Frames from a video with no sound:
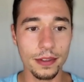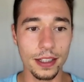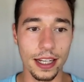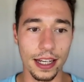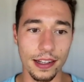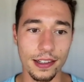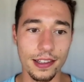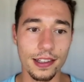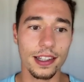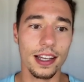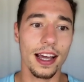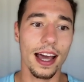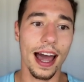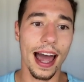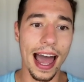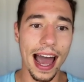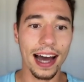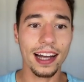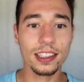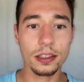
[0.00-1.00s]
is
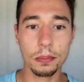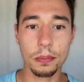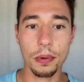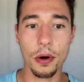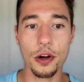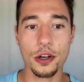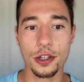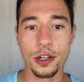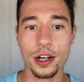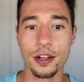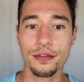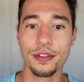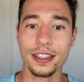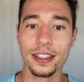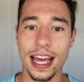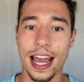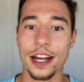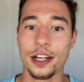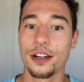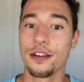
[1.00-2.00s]
add push
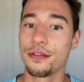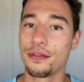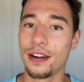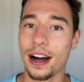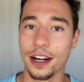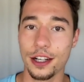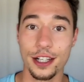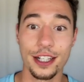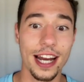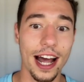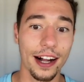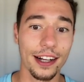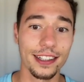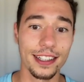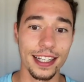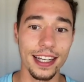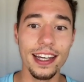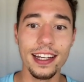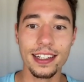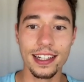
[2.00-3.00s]
notification
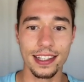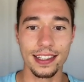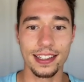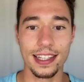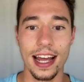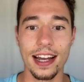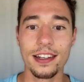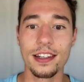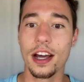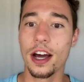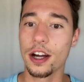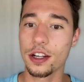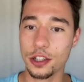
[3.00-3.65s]
functionality to send